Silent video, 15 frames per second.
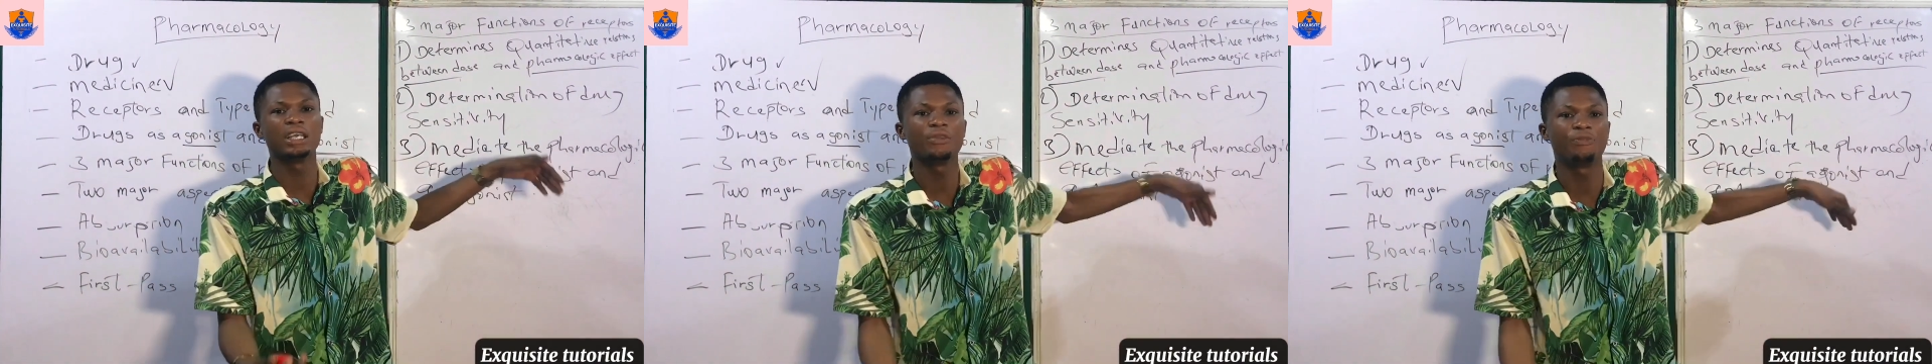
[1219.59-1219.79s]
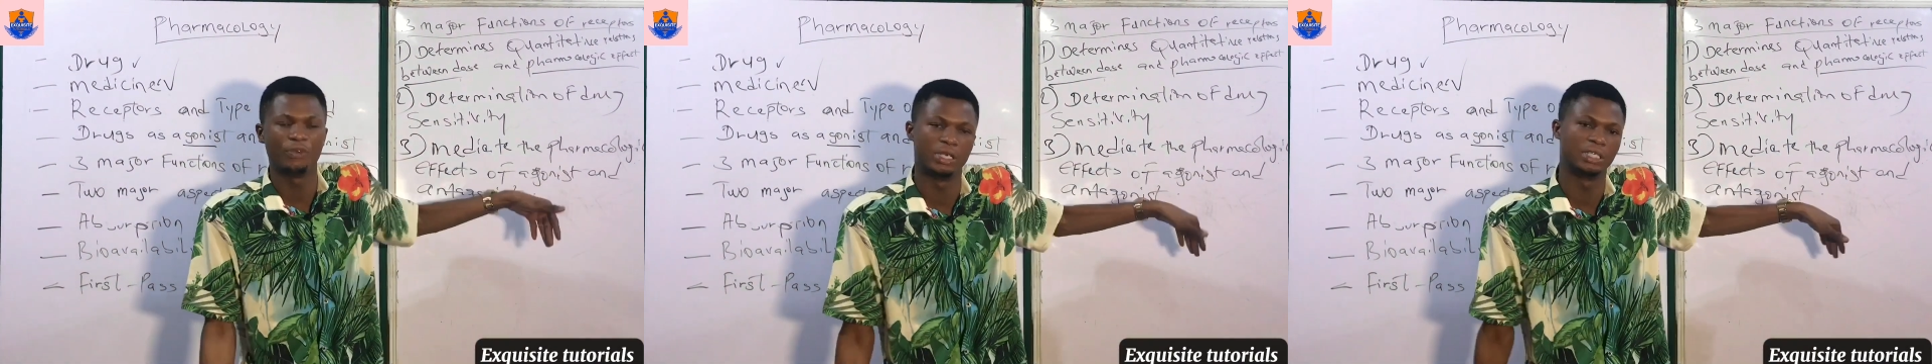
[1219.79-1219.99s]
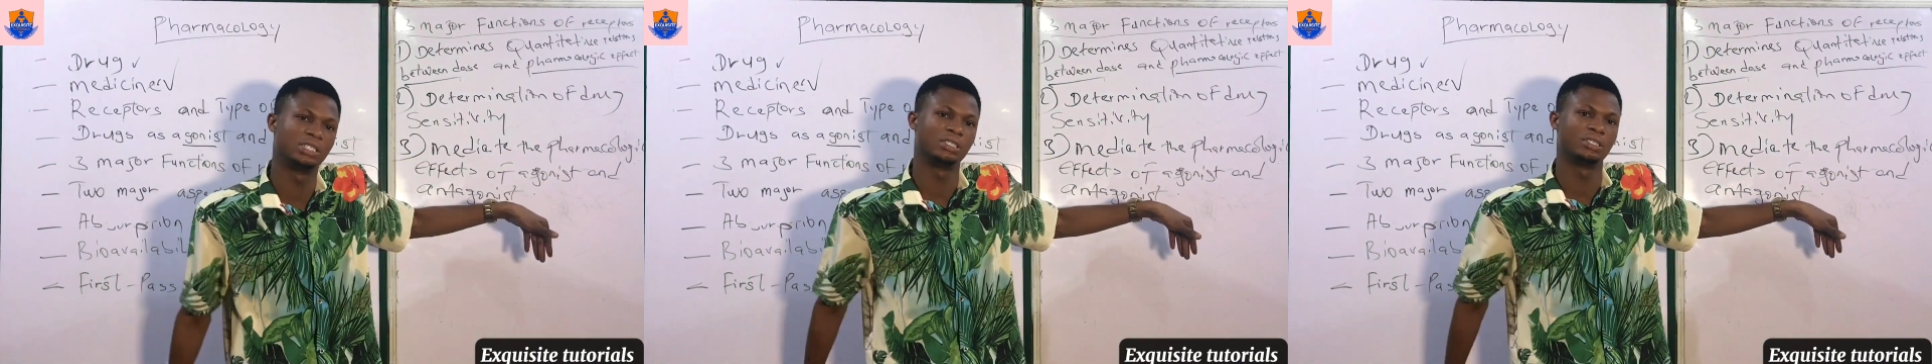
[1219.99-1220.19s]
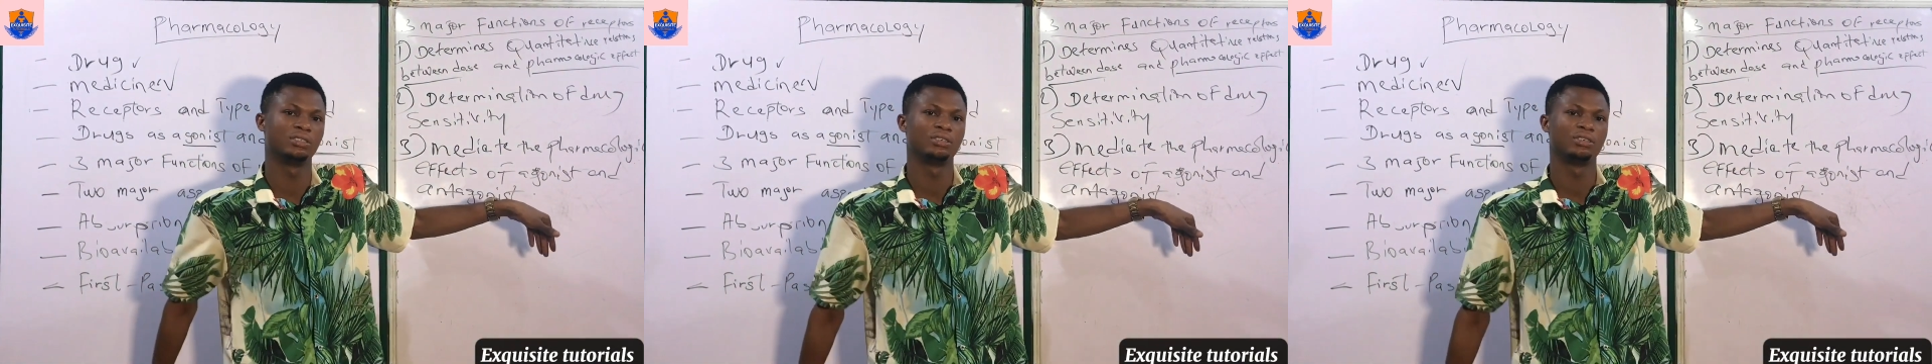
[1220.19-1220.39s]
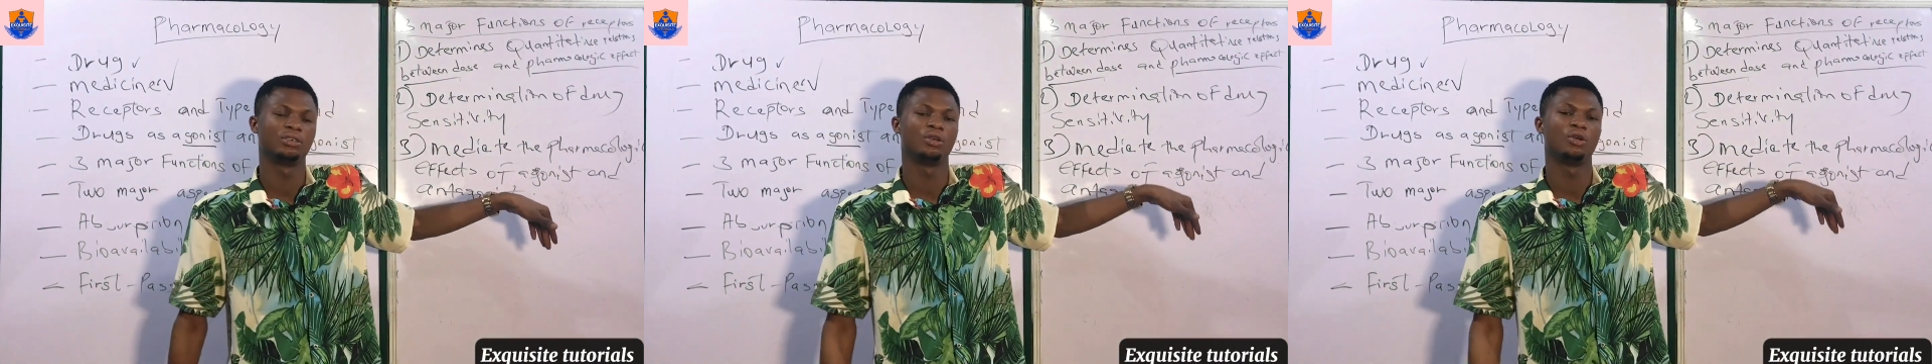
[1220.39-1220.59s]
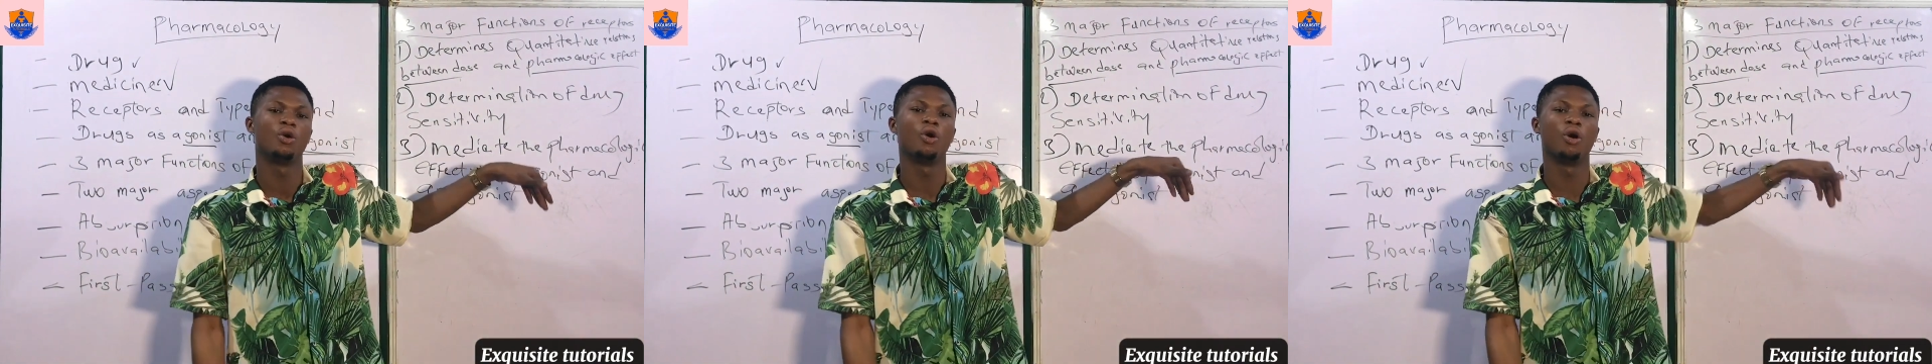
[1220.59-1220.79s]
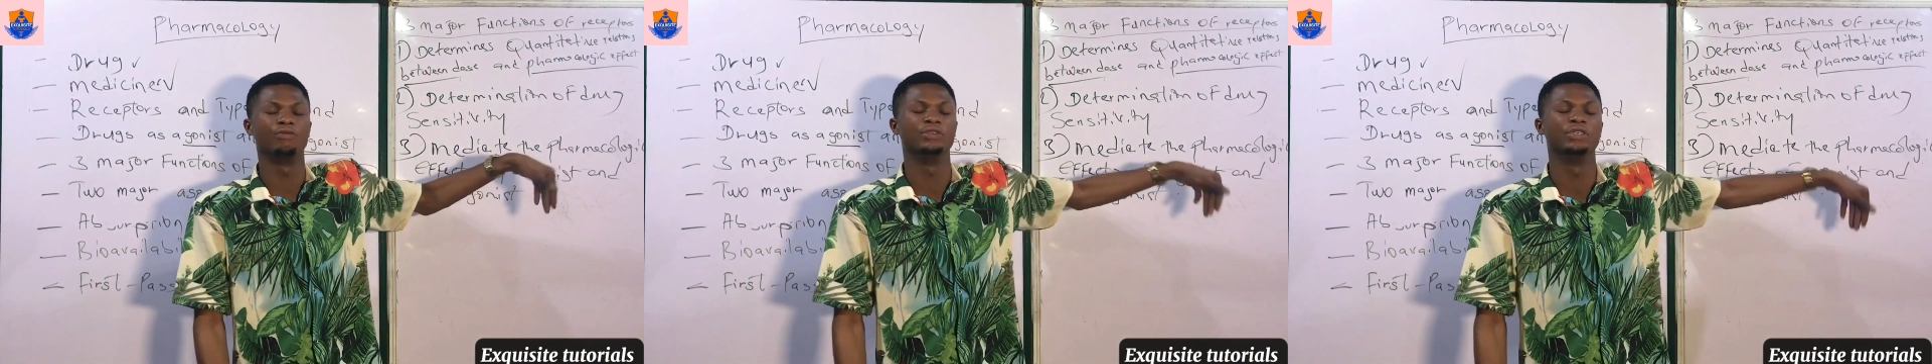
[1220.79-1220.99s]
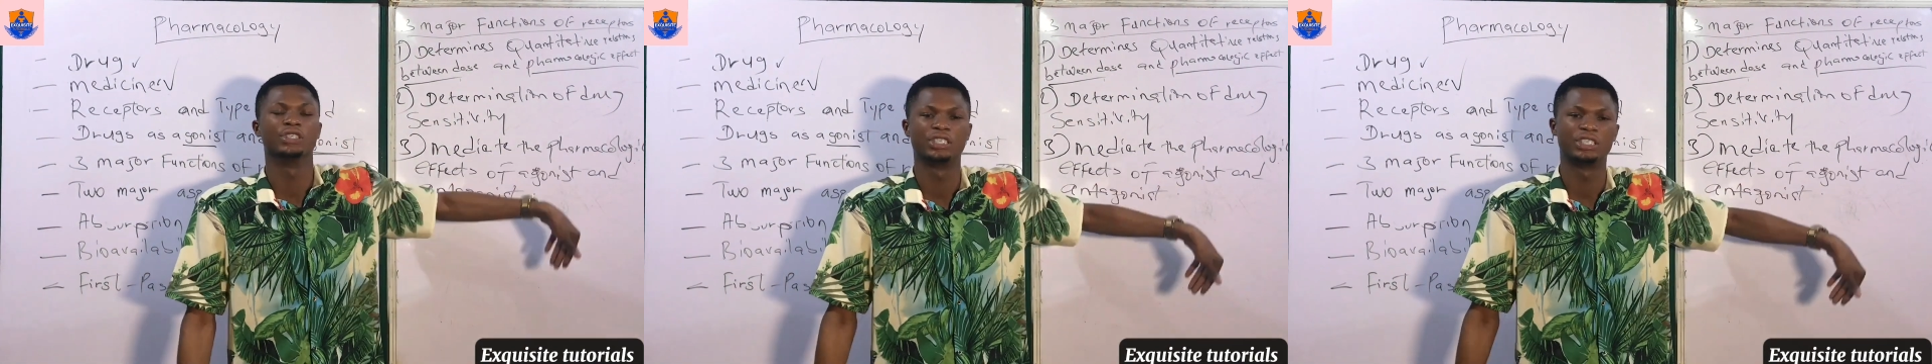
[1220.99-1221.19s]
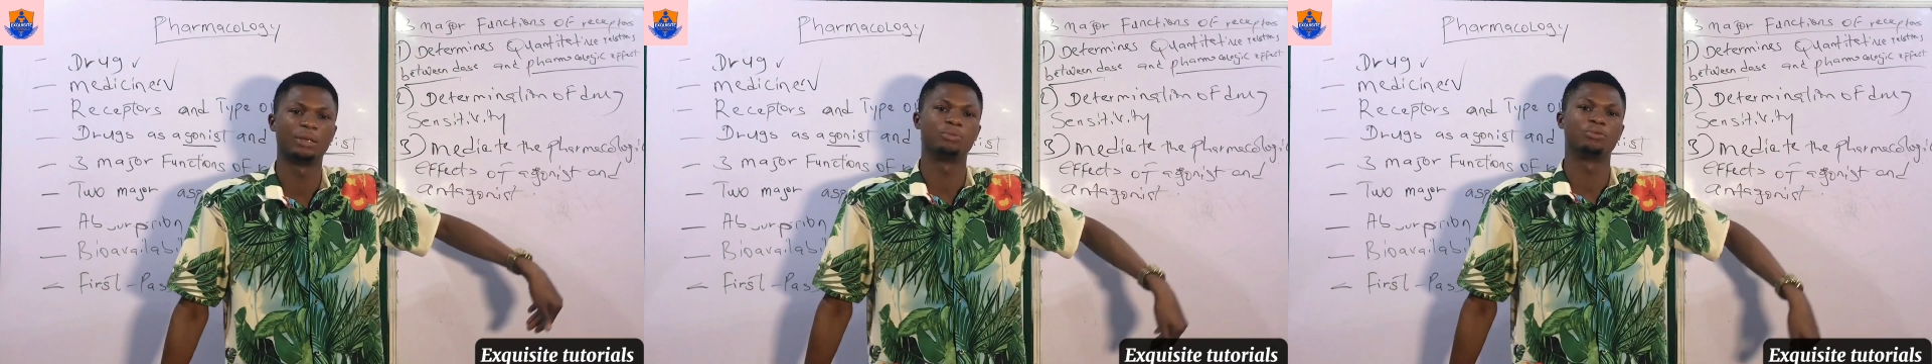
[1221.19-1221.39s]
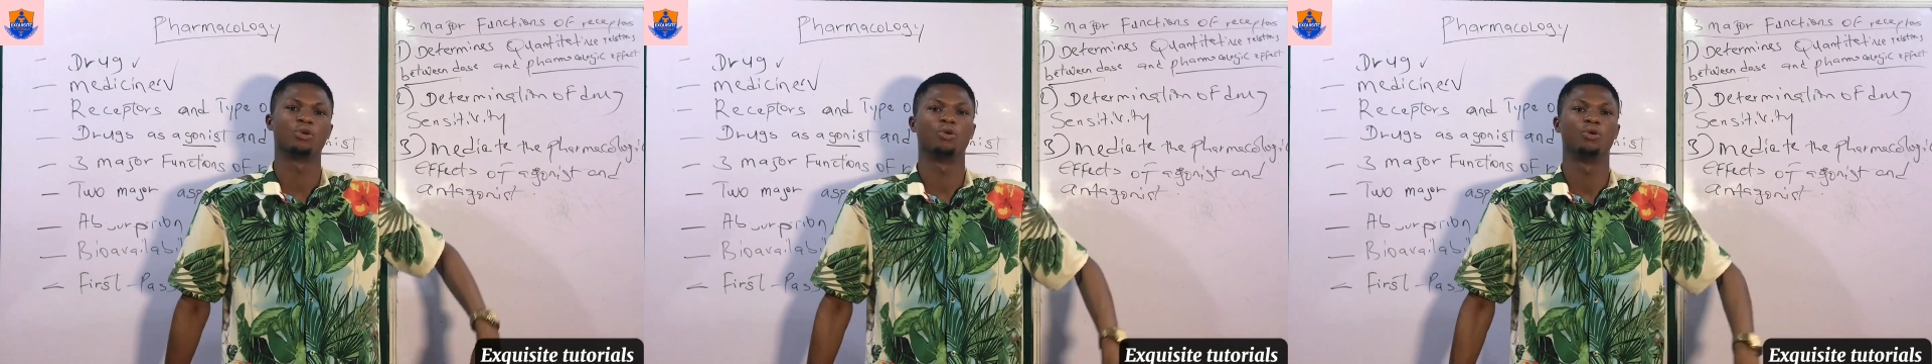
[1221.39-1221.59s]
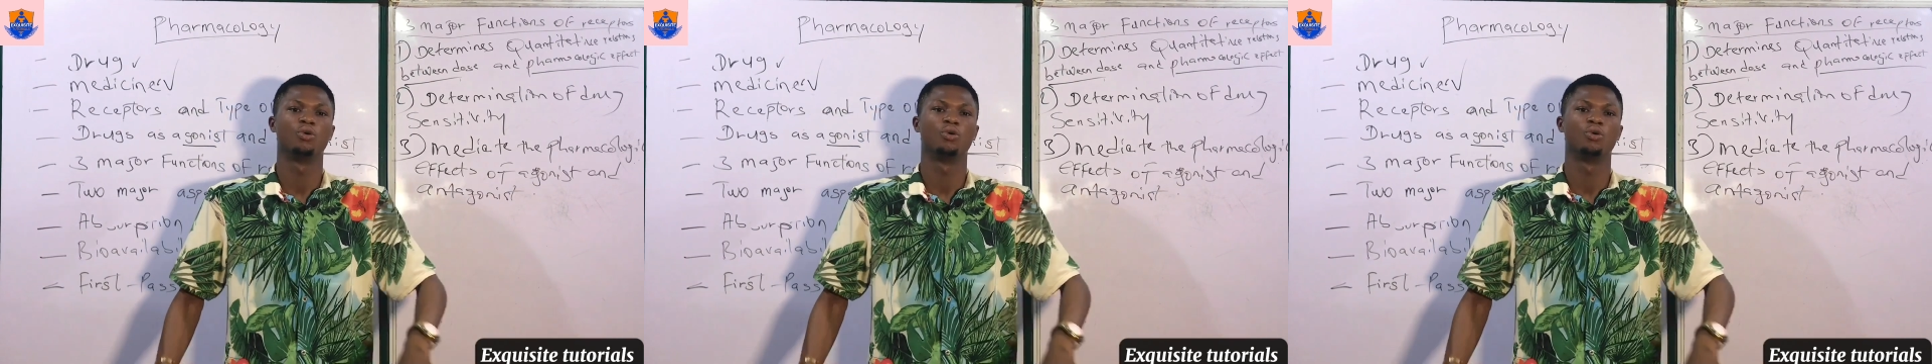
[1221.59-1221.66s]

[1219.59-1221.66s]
effects of the receptor